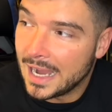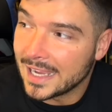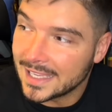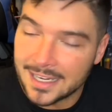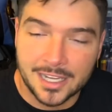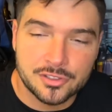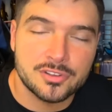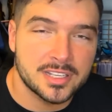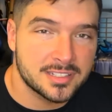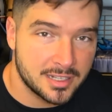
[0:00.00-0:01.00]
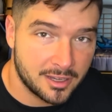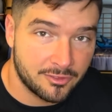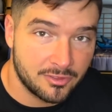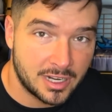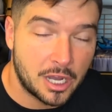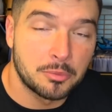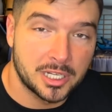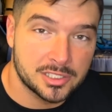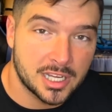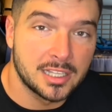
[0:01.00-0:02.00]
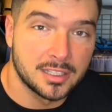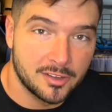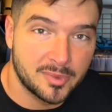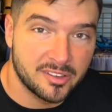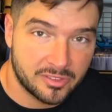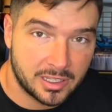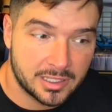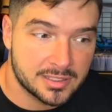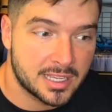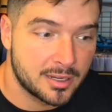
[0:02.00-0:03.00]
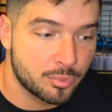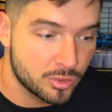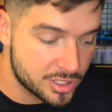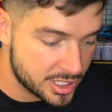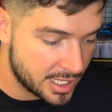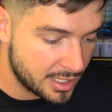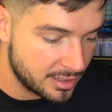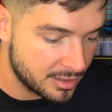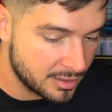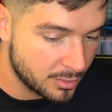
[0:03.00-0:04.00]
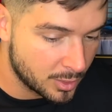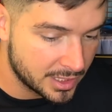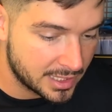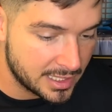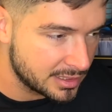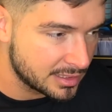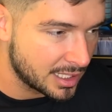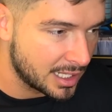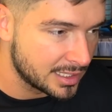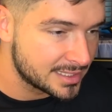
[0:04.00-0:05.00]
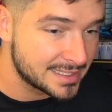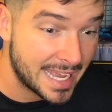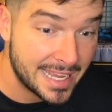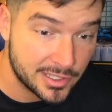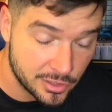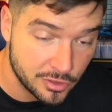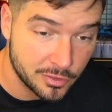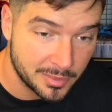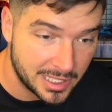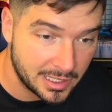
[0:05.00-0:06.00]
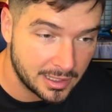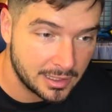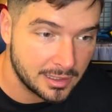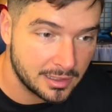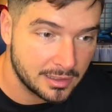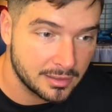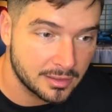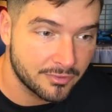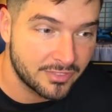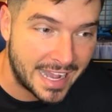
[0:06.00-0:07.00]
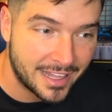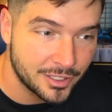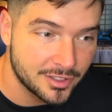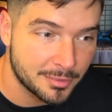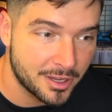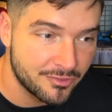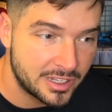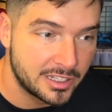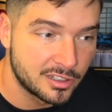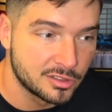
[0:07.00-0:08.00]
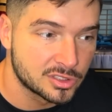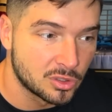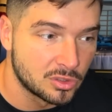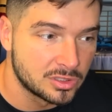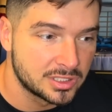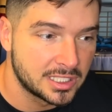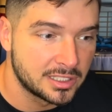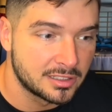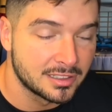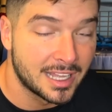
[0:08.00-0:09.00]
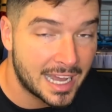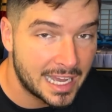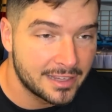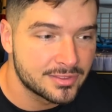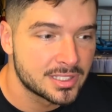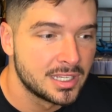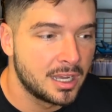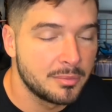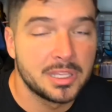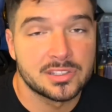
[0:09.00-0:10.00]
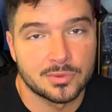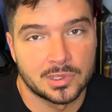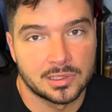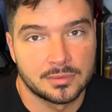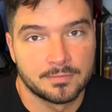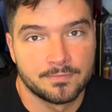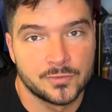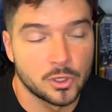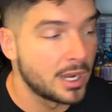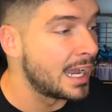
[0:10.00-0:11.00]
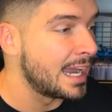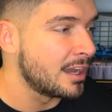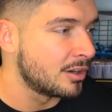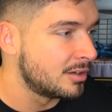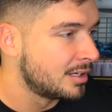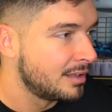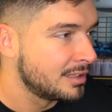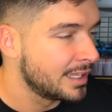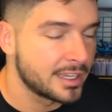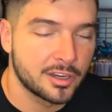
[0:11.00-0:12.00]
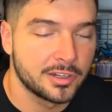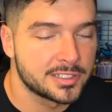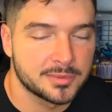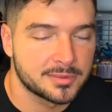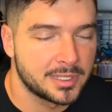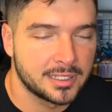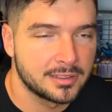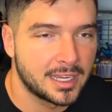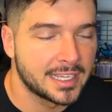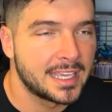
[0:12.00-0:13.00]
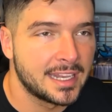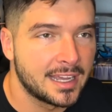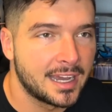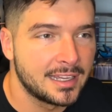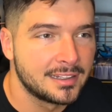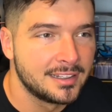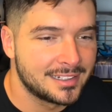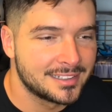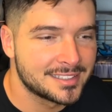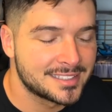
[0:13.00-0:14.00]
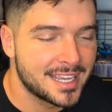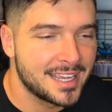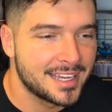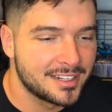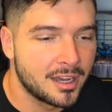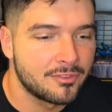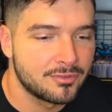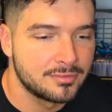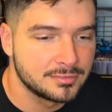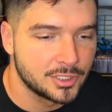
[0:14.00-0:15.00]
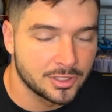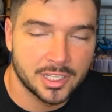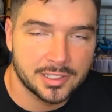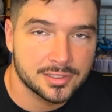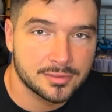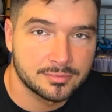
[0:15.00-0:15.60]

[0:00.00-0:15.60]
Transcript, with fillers: I cannot stress enough how much I love my fans and appreciate what they uh, say to me value that my videos hold in their lives. It means the world. Toyhio, like a Christmas man. I cannot say enough good things.